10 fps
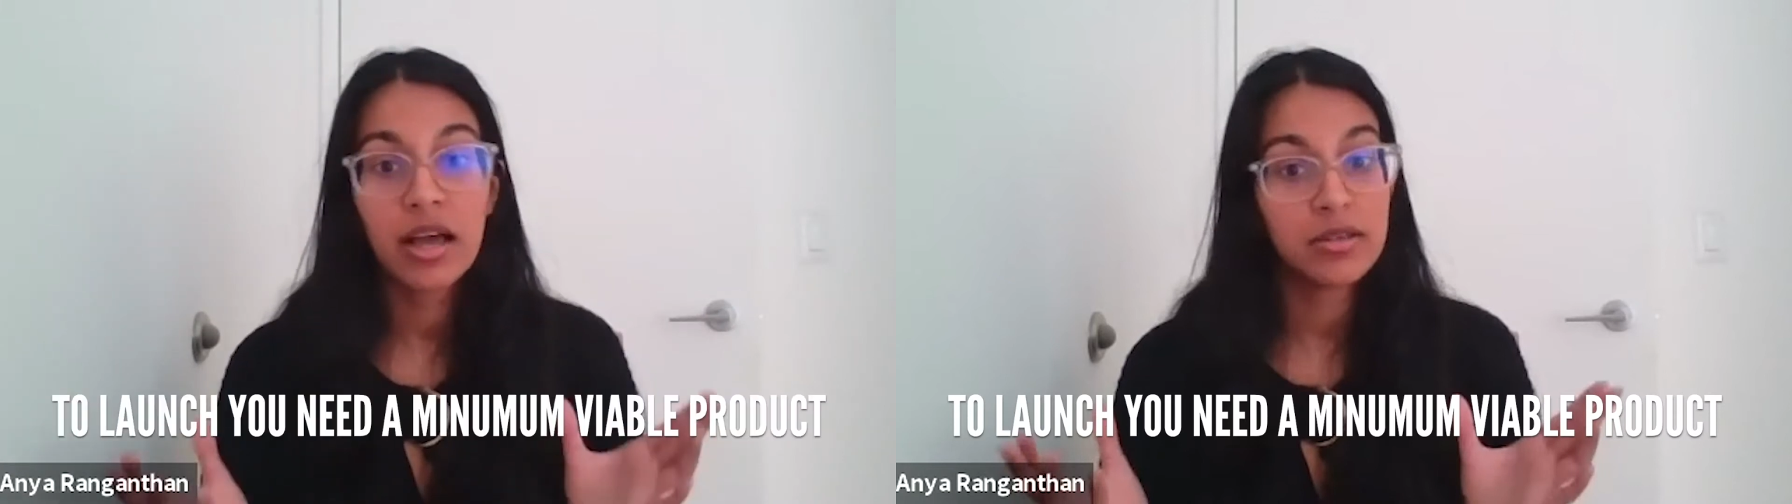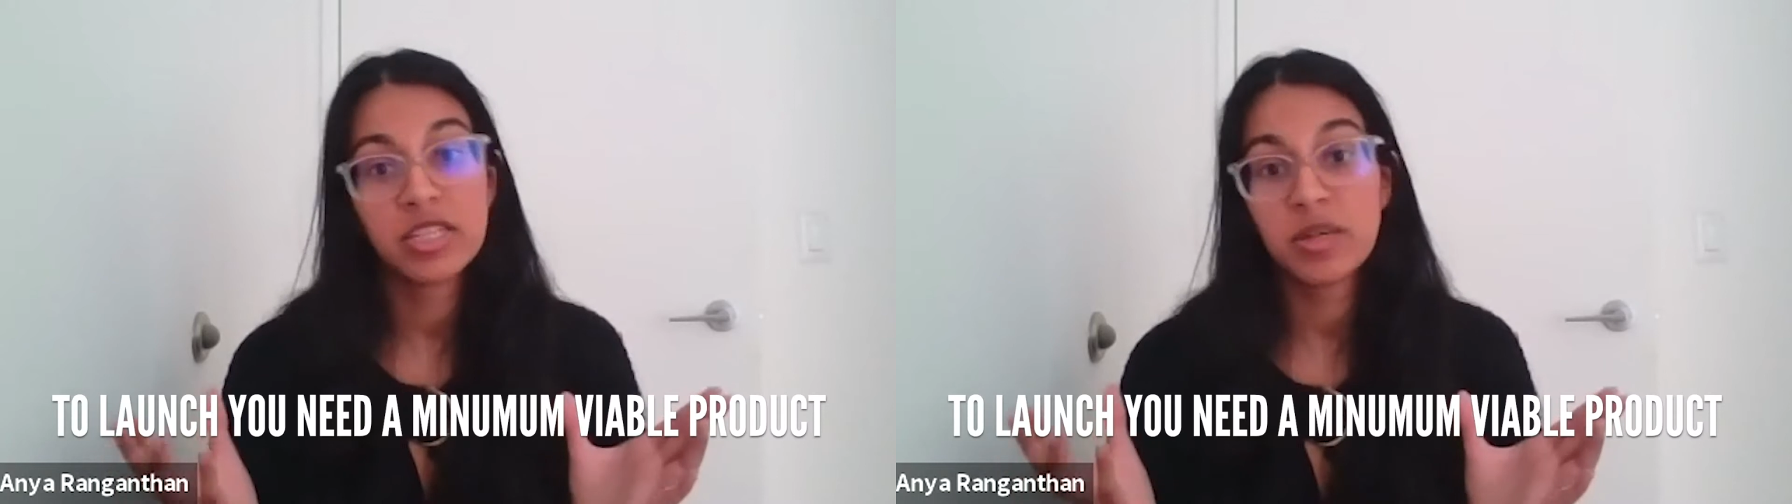
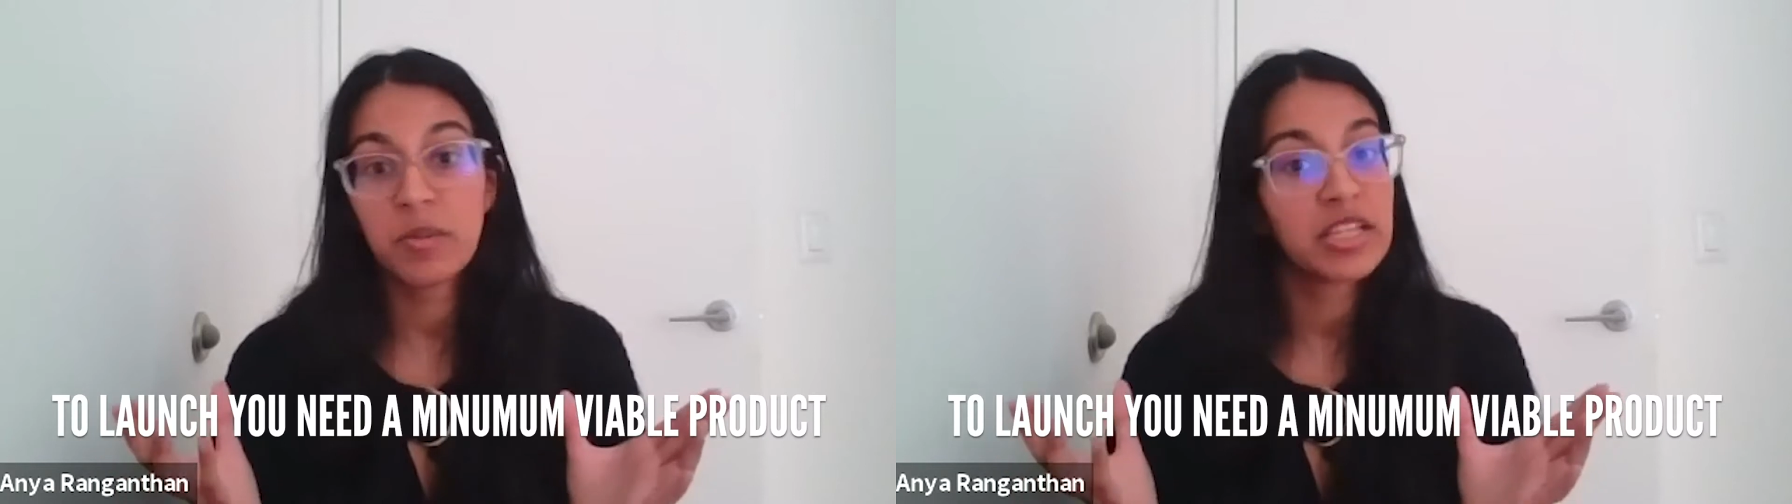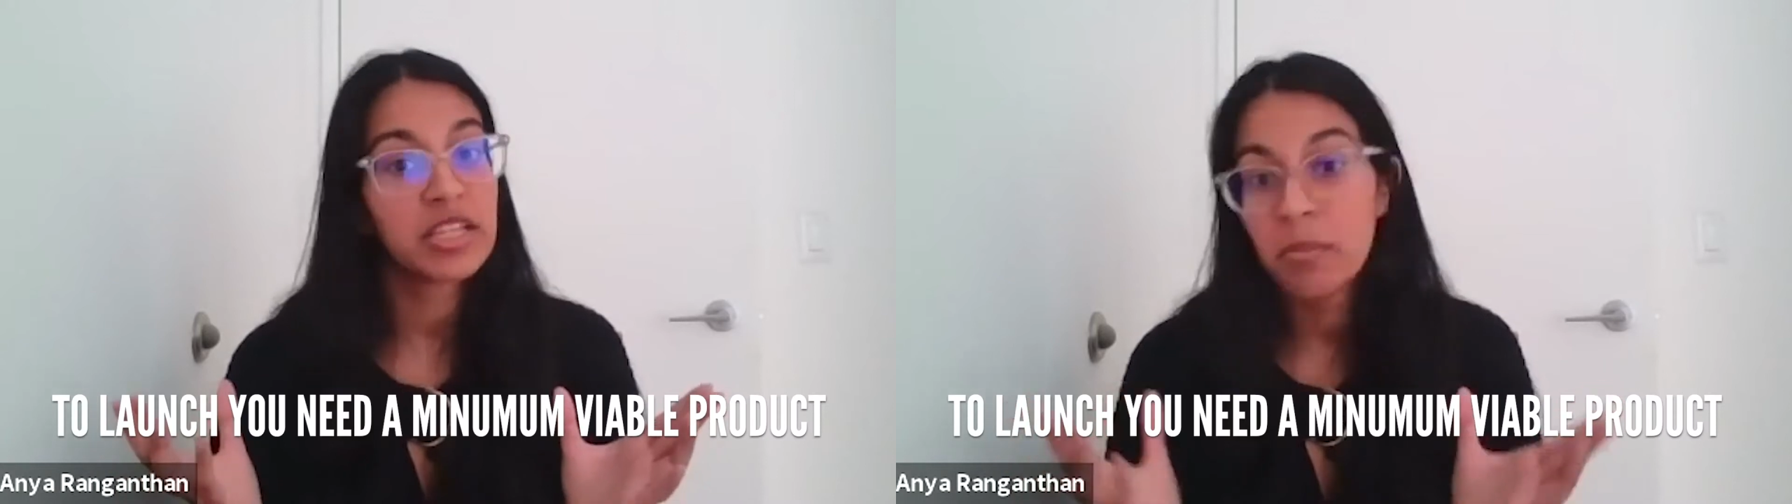
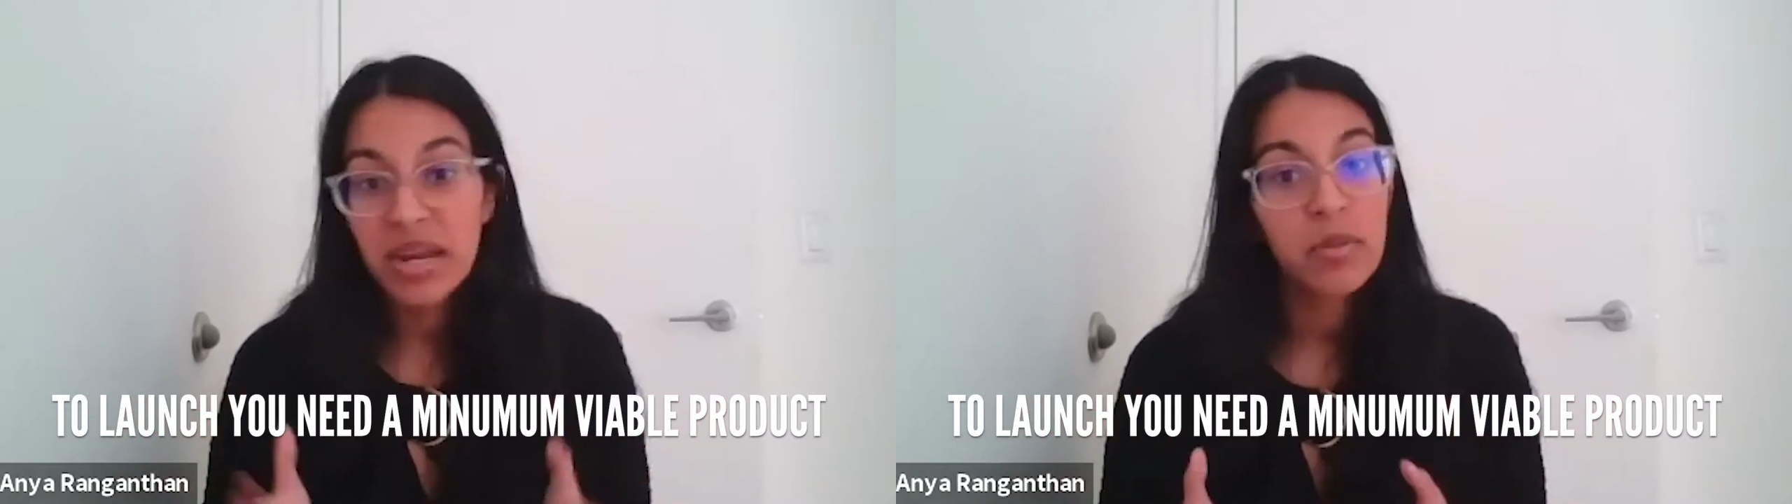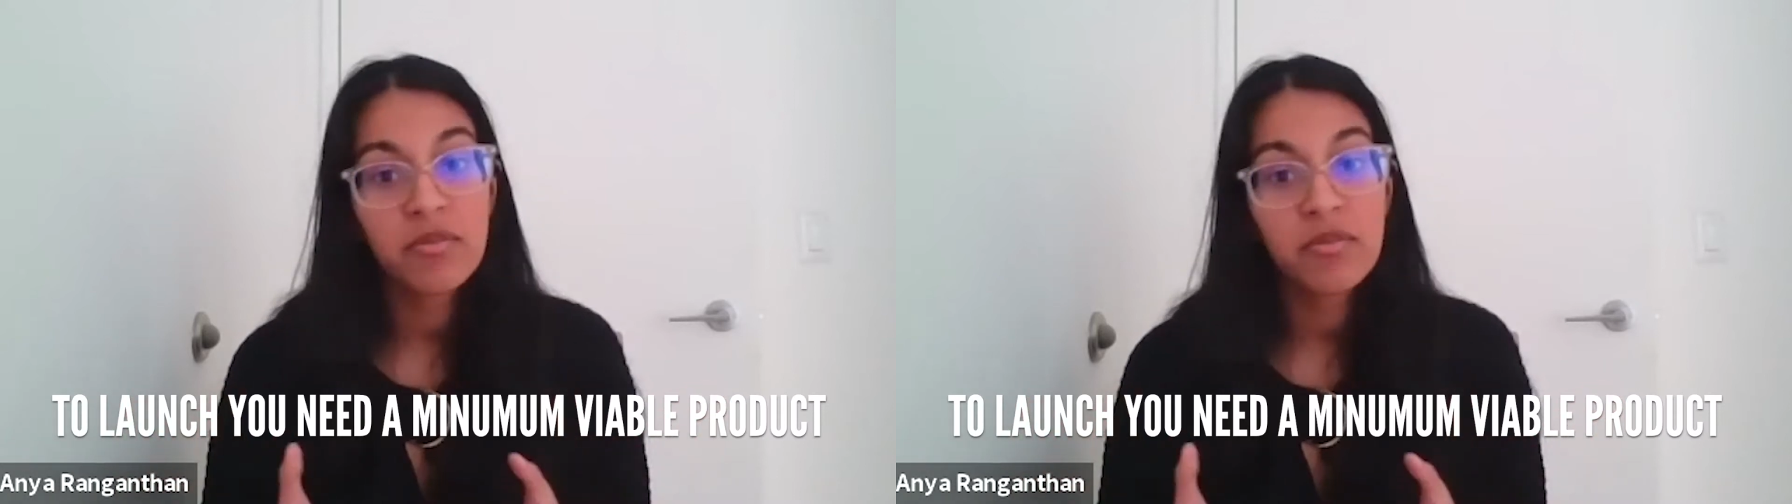typically a
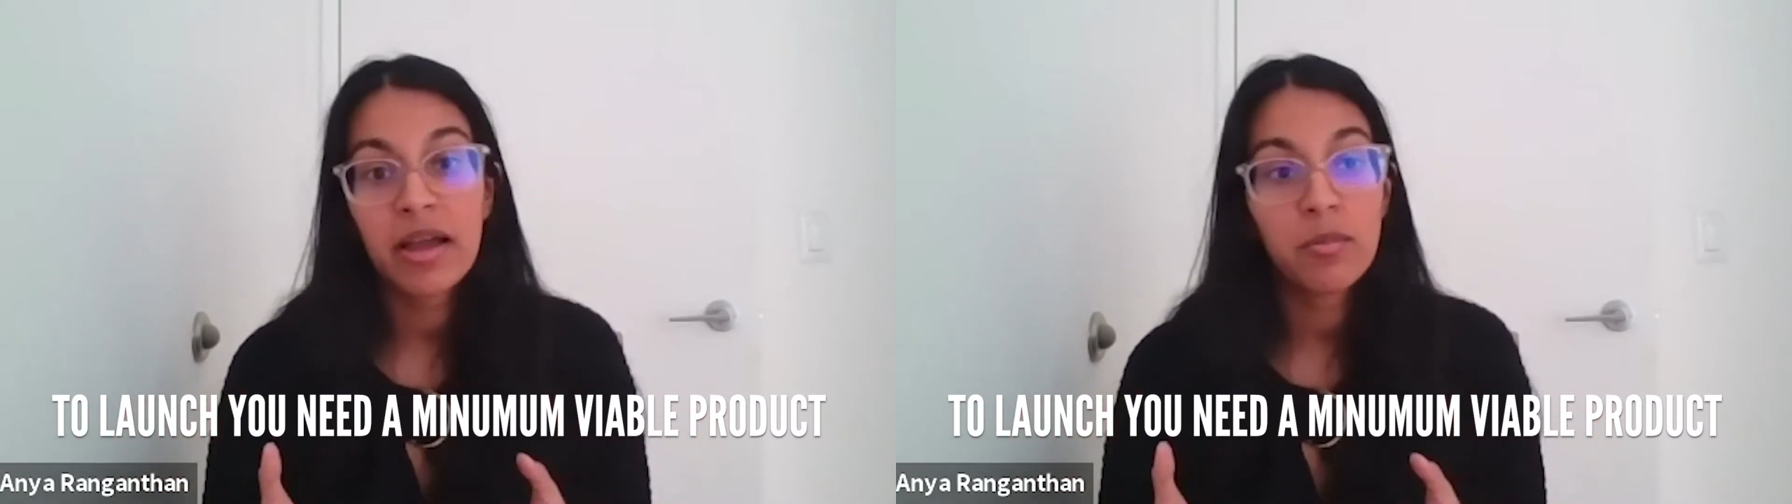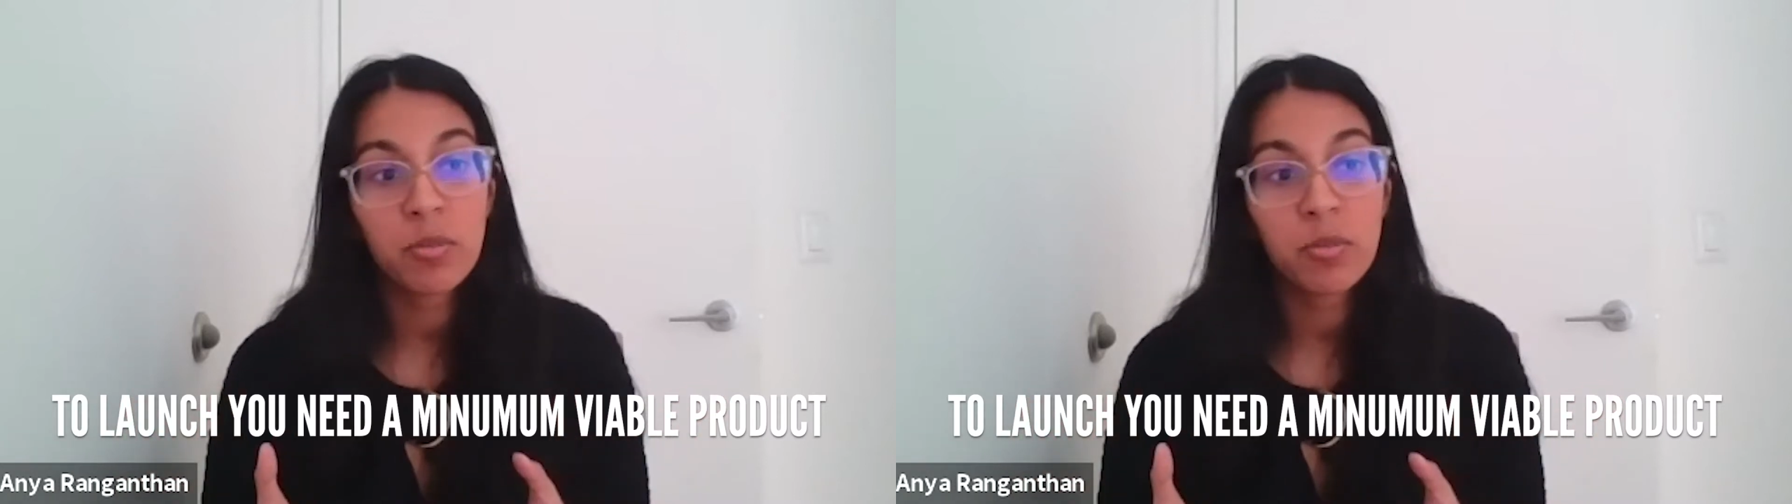minimum viable